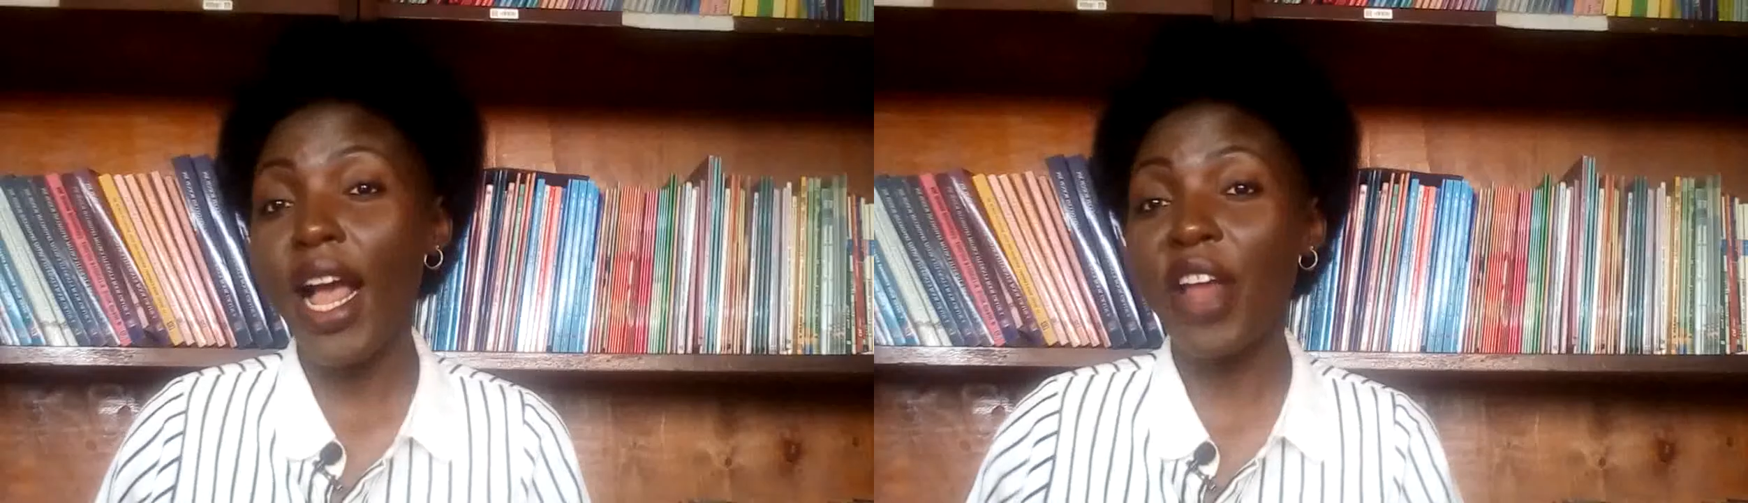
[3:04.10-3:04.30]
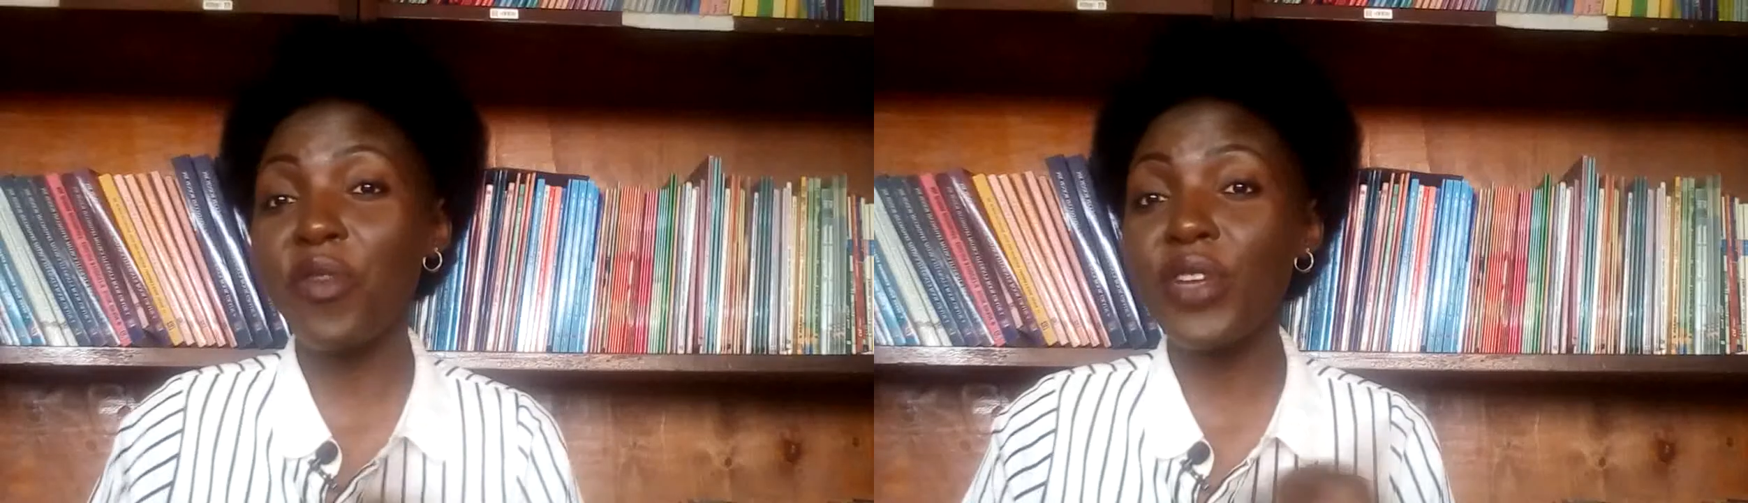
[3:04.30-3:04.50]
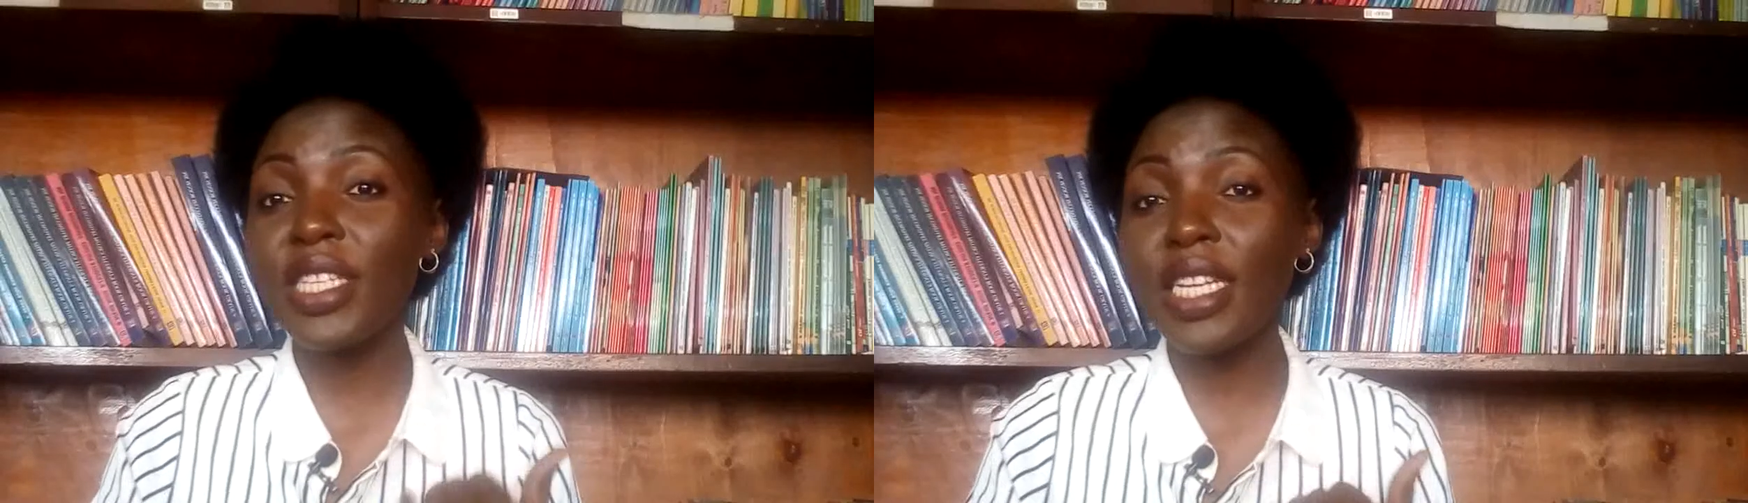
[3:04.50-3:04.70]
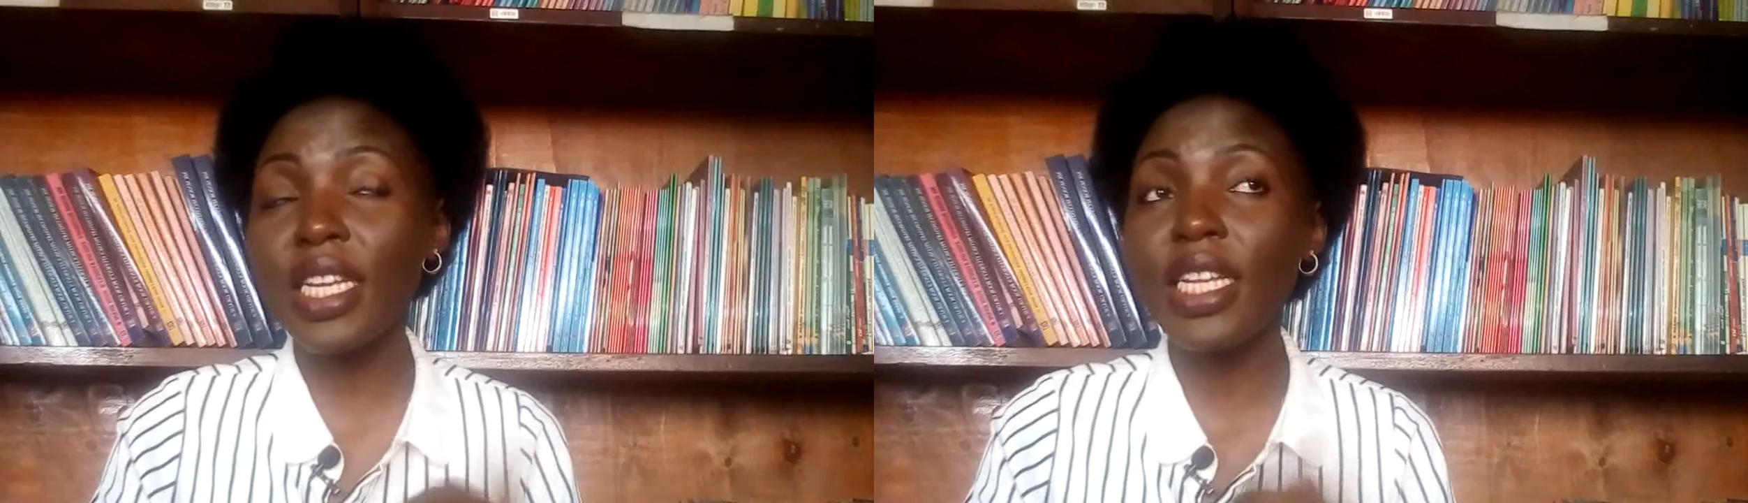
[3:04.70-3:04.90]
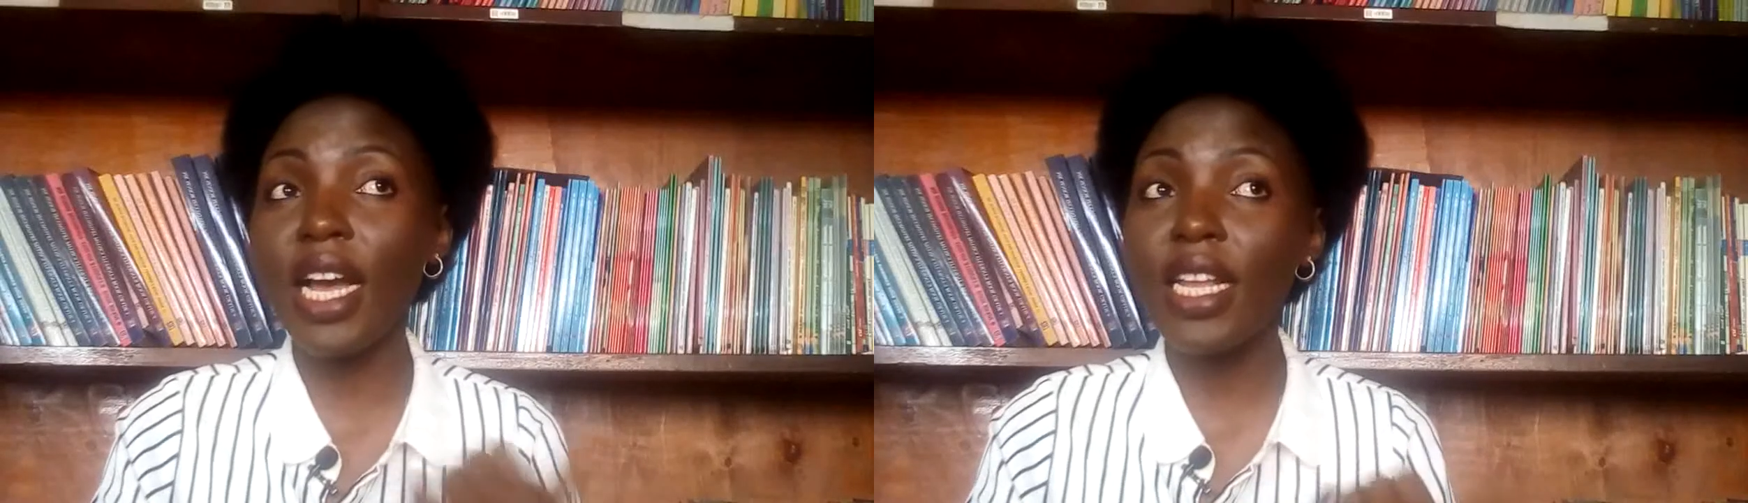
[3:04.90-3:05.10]
And
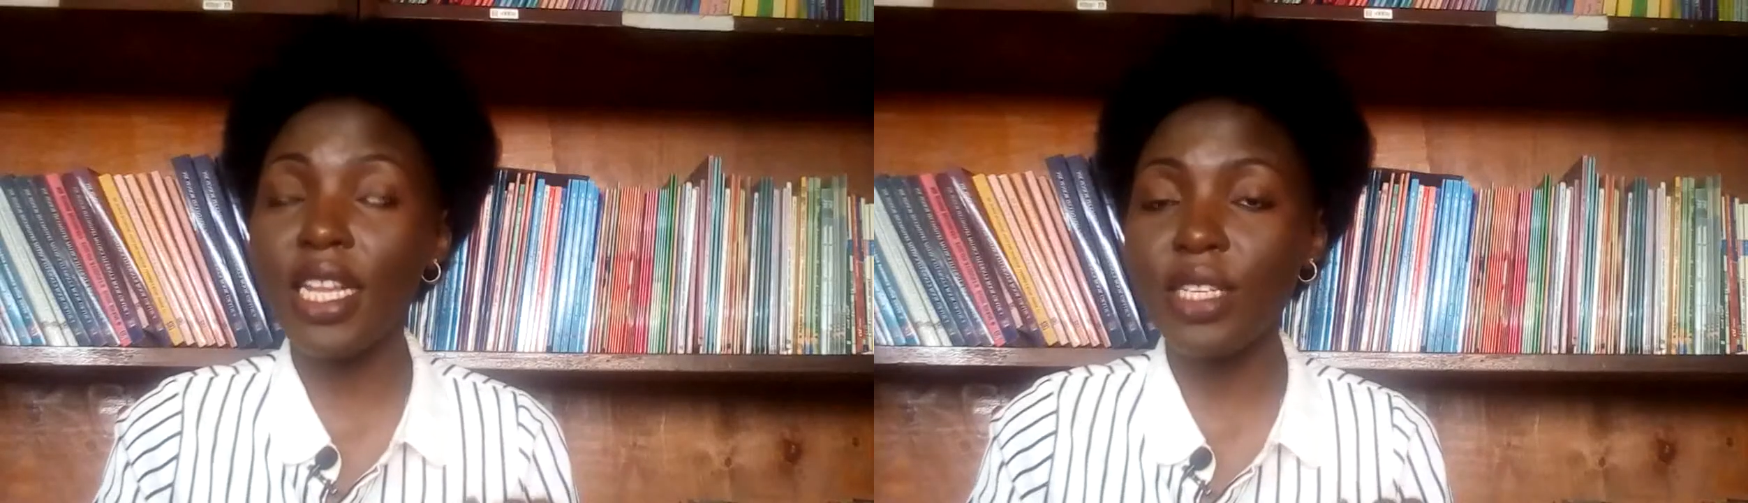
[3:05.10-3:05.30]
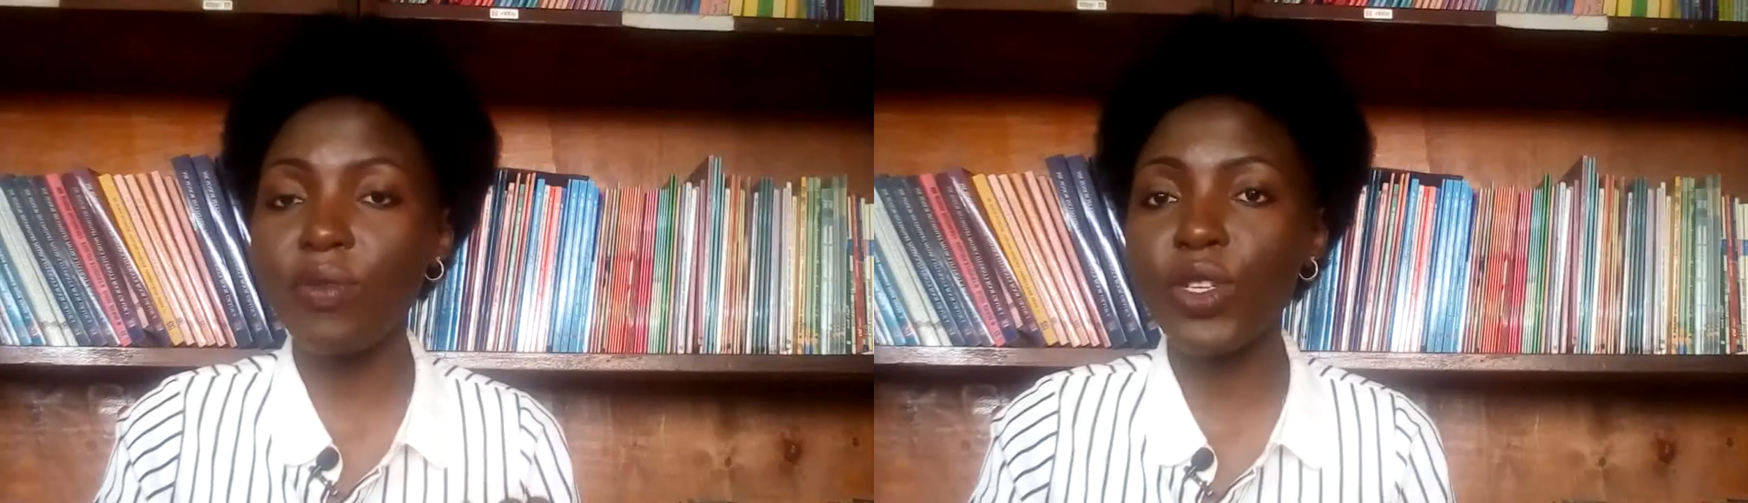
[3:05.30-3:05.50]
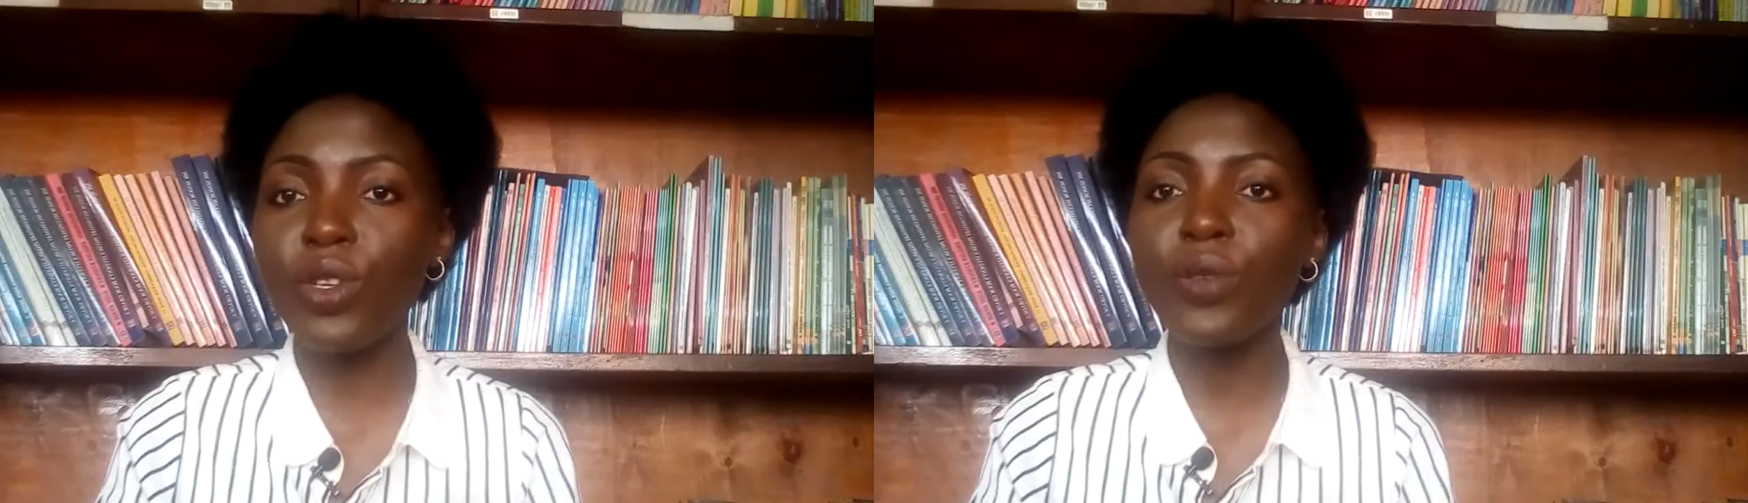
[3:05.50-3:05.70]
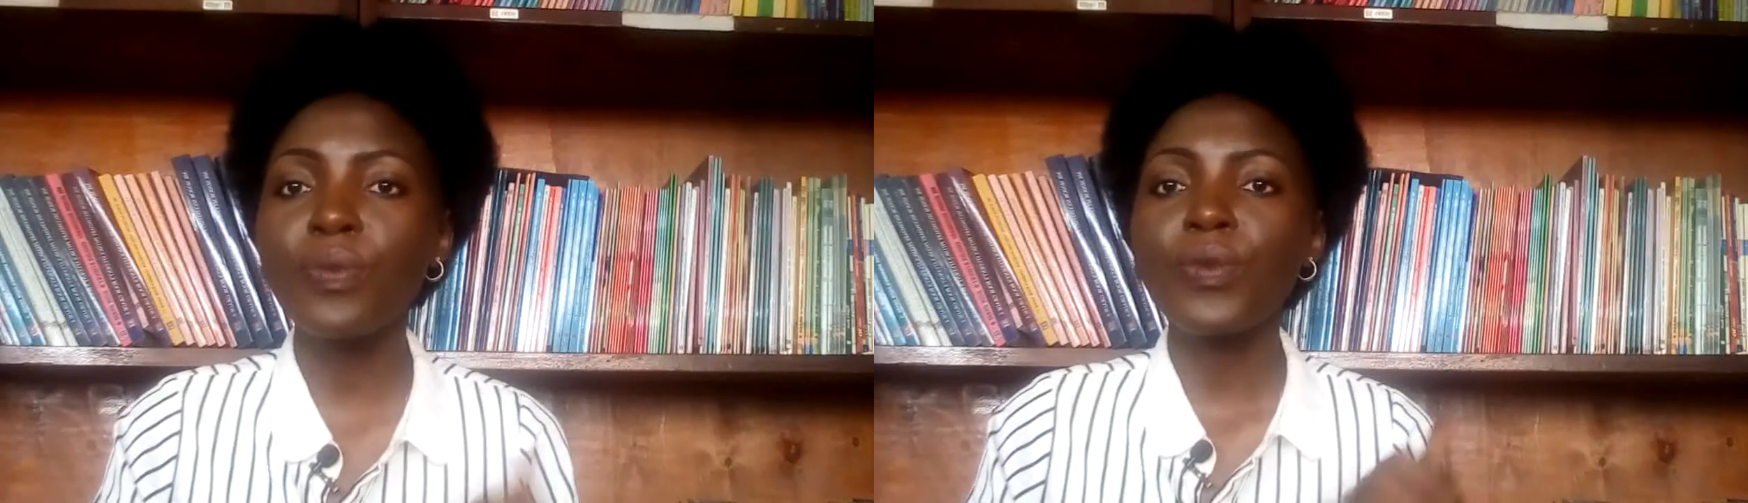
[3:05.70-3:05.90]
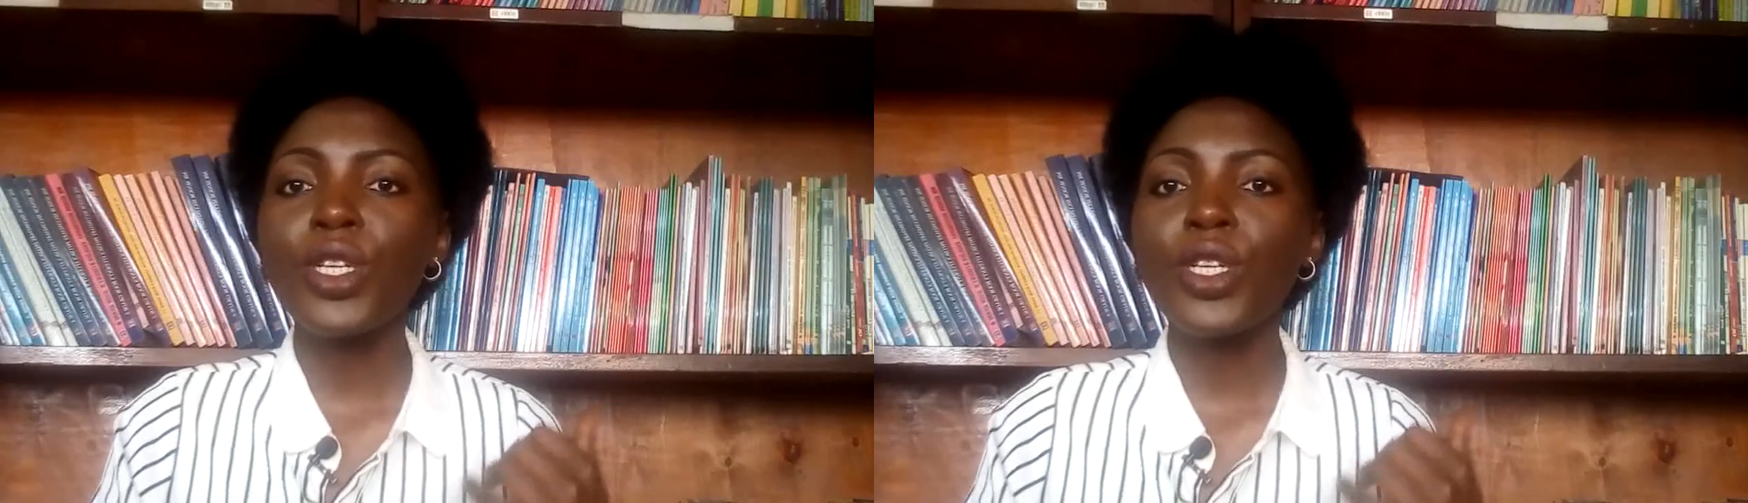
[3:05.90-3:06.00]
recent in her last video,